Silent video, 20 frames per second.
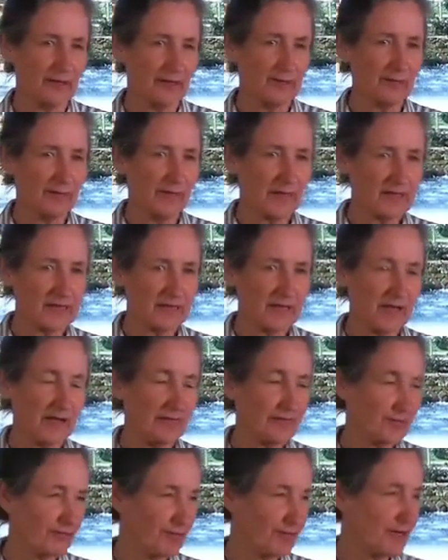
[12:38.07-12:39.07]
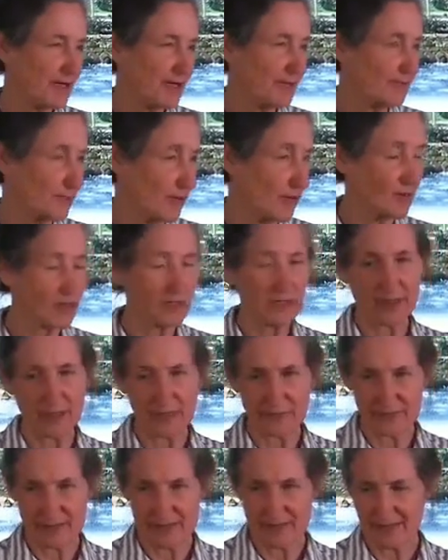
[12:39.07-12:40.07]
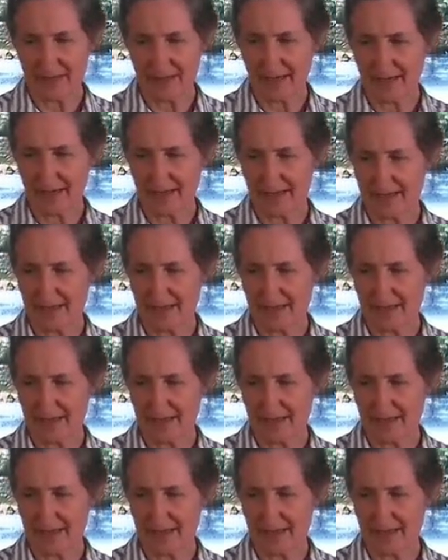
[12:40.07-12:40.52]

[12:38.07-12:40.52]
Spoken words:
you must have 3 raw cloves a day.